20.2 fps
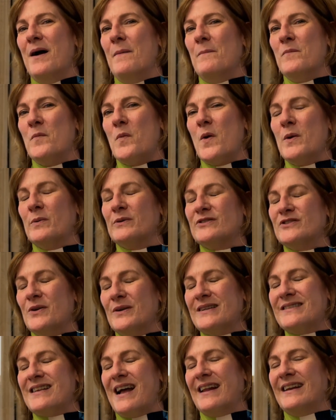We were so
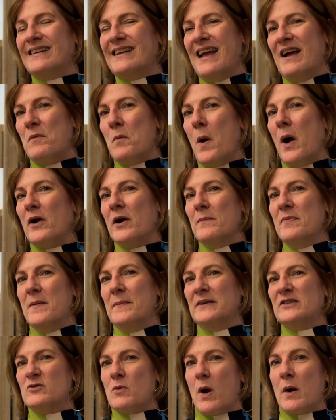excited to welcome
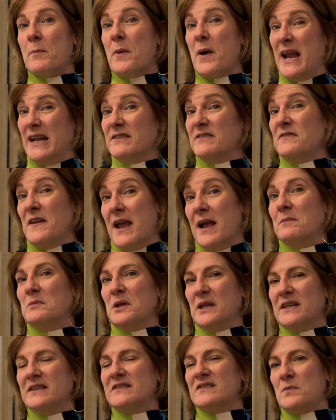them into our brand
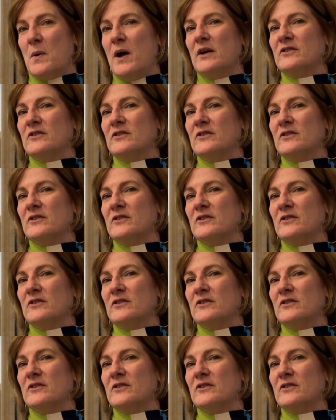family as well,